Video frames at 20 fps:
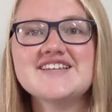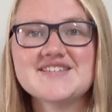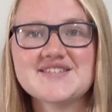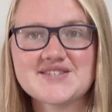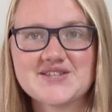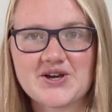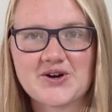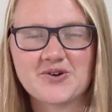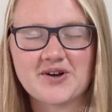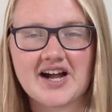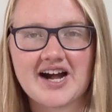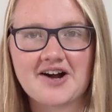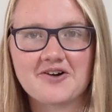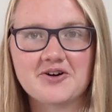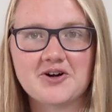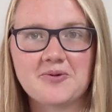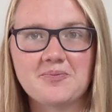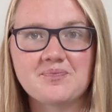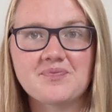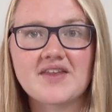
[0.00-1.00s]
So
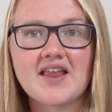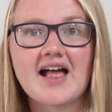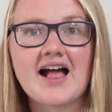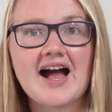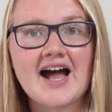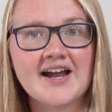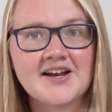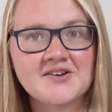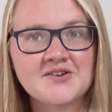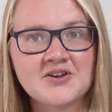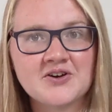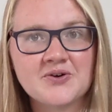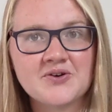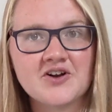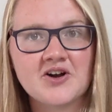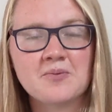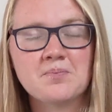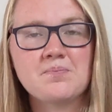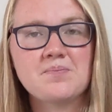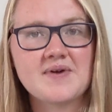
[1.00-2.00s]
Carol, I know
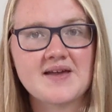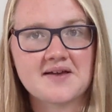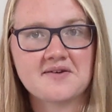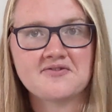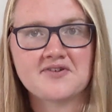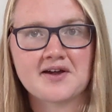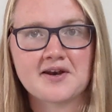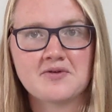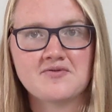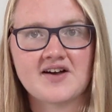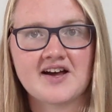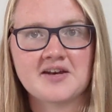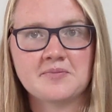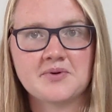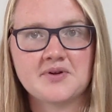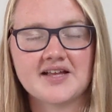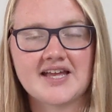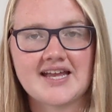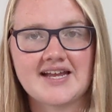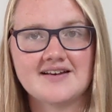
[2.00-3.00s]
you're a big fan of
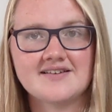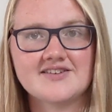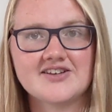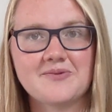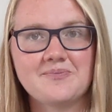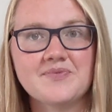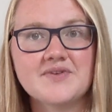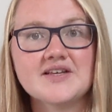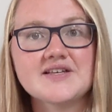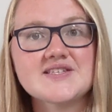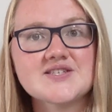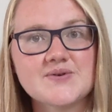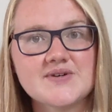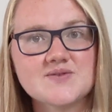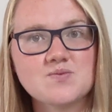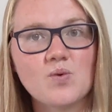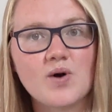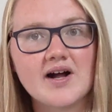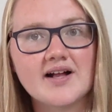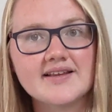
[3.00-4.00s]
Animal Kingdom, so is
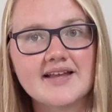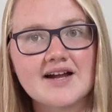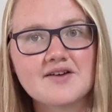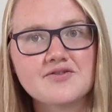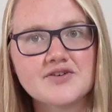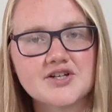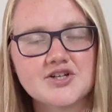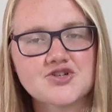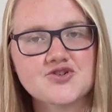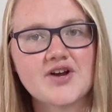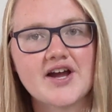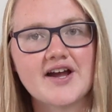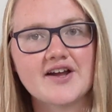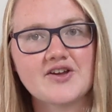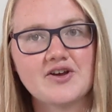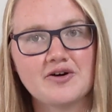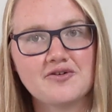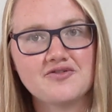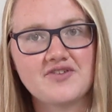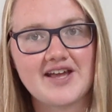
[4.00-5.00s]
Wild Africa Trek
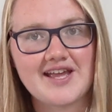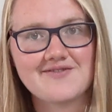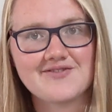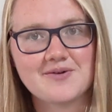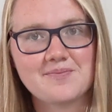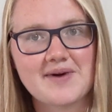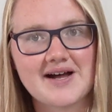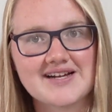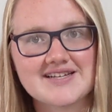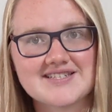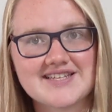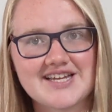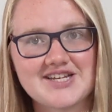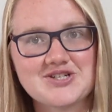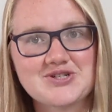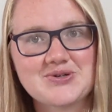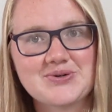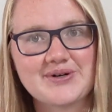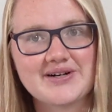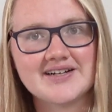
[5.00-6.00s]
your favourite backstage
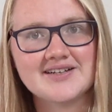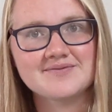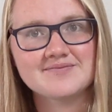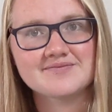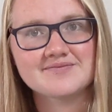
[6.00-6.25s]
tour?